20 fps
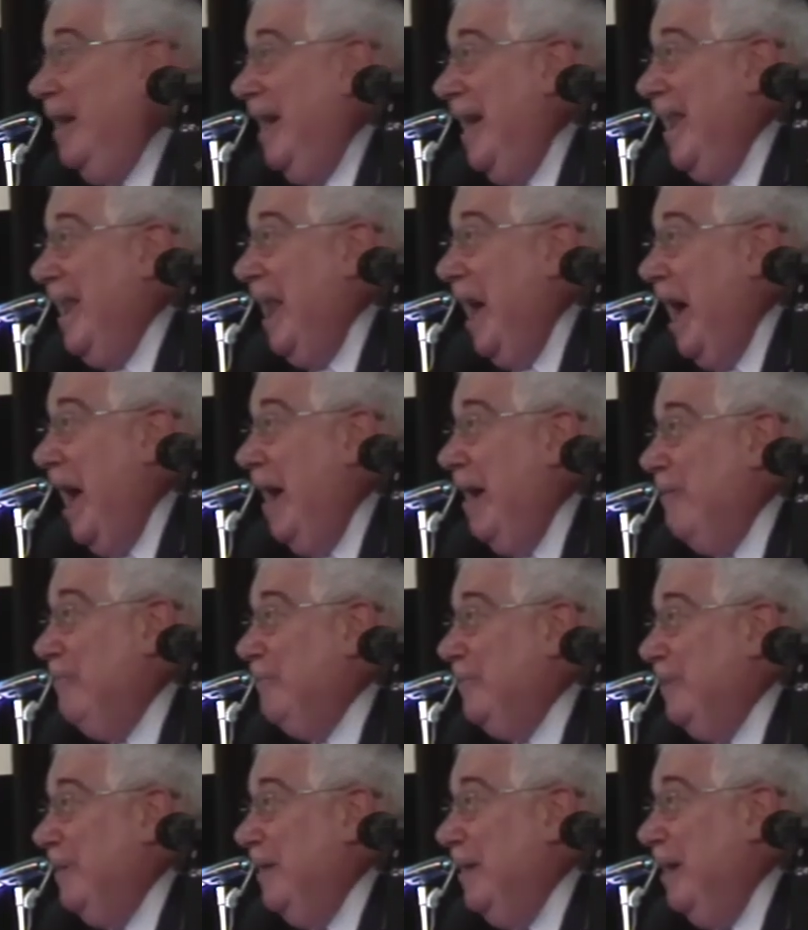and I
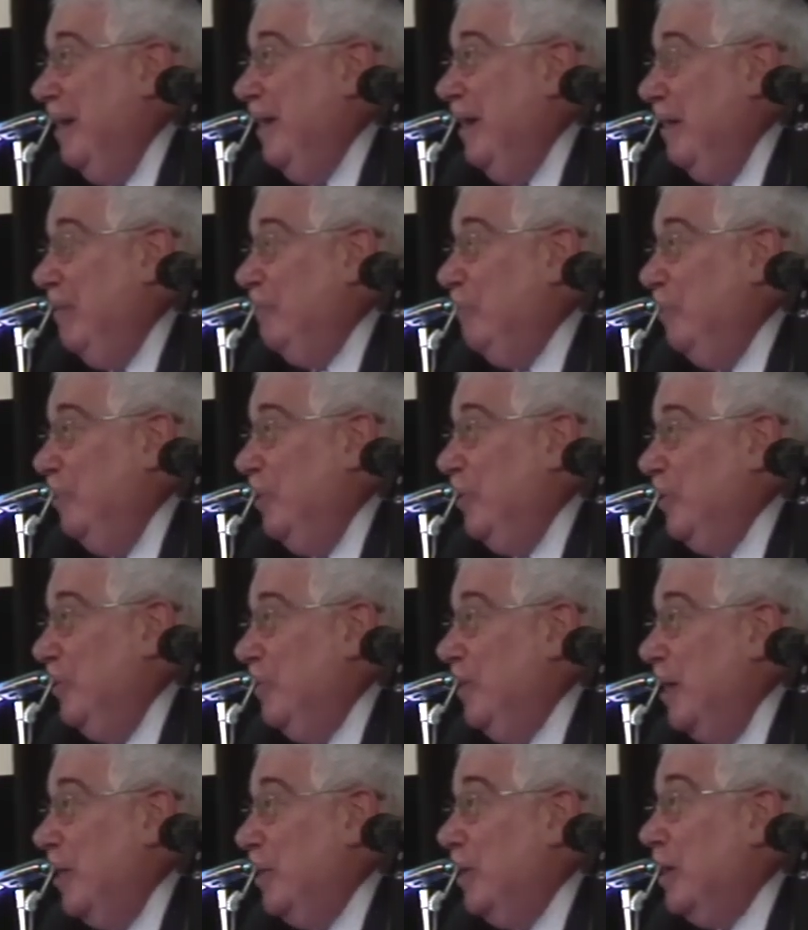wonder
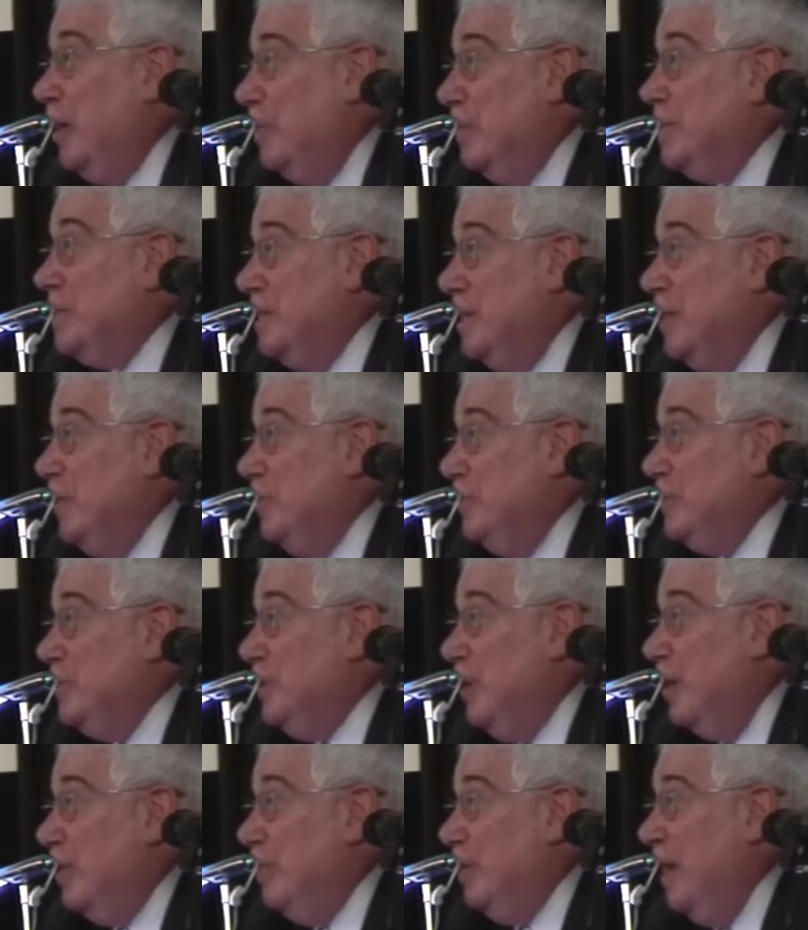if I could come and see you to
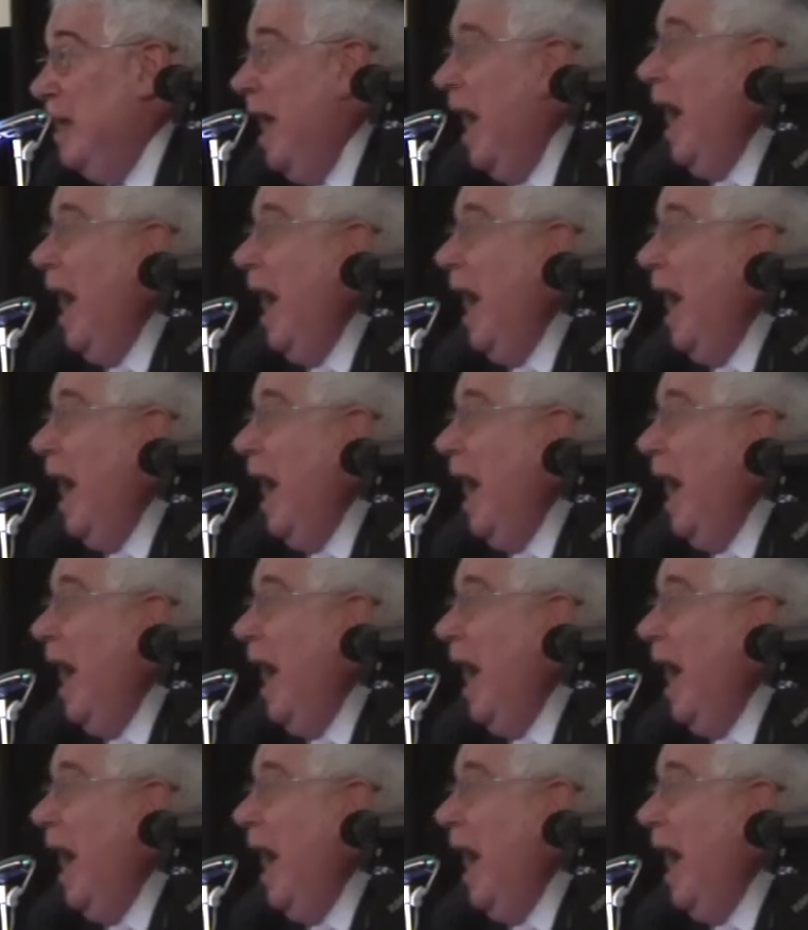talk about it.